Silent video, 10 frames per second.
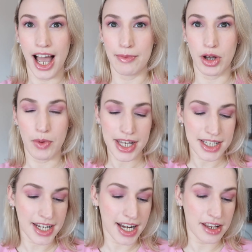I'm not
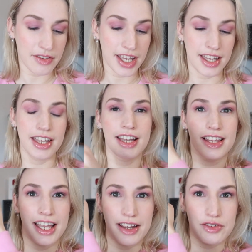wasting any of it,
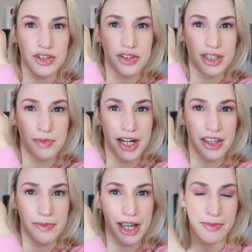like I've just done spraying it
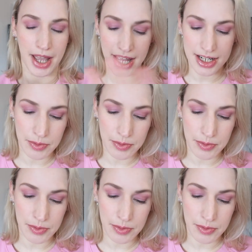on the back of my hand.